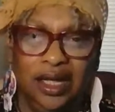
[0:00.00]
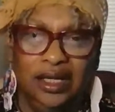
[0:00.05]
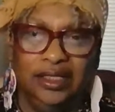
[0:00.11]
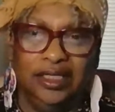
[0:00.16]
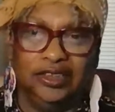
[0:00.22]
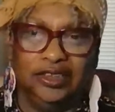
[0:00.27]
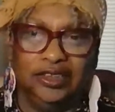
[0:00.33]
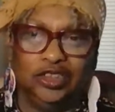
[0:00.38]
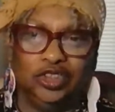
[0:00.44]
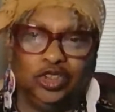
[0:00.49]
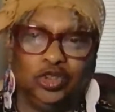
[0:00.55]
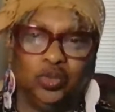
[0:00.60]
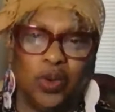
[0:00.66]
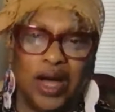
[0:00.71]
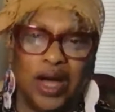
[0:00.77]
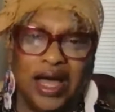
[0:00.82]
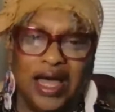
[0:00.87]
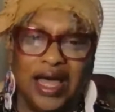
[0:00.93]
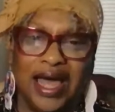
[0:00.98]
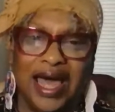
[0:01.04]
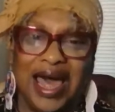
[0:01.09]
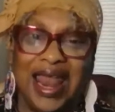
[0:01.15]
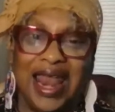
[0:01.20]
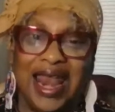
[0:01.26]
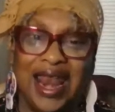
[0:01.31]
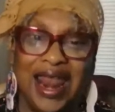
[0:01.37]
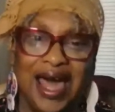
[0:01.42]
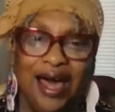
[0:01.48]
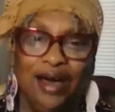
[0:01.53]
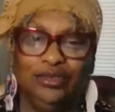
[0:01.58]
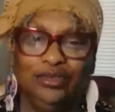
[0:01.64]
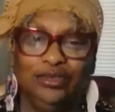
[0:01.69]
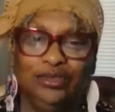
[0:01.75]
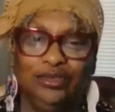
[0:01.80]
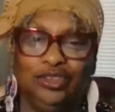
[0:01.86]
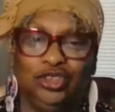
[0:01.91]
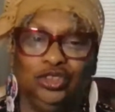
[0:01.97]
This is why I allowed you
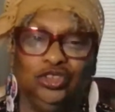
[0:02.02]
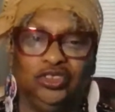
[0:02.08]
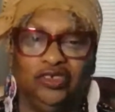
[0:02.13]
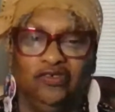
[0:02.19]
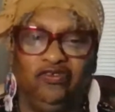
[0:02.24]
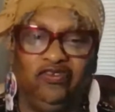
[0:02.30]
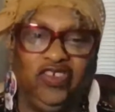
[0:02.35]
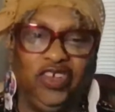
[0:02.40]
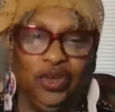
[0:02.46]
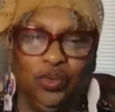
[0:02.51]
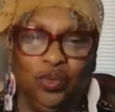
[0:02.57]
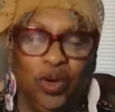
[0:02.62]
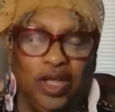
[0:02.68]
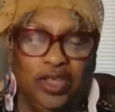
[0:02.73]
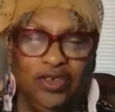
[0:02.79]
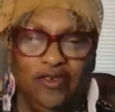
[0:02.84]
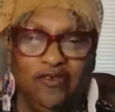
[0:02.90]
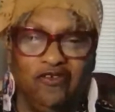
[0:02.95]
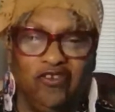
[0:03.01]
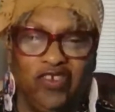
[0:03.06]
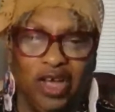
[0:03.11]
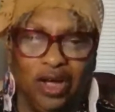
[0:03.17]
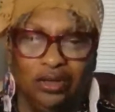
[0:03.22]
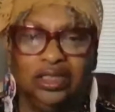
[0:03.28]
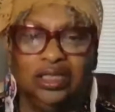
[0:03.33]
to feel what you felt.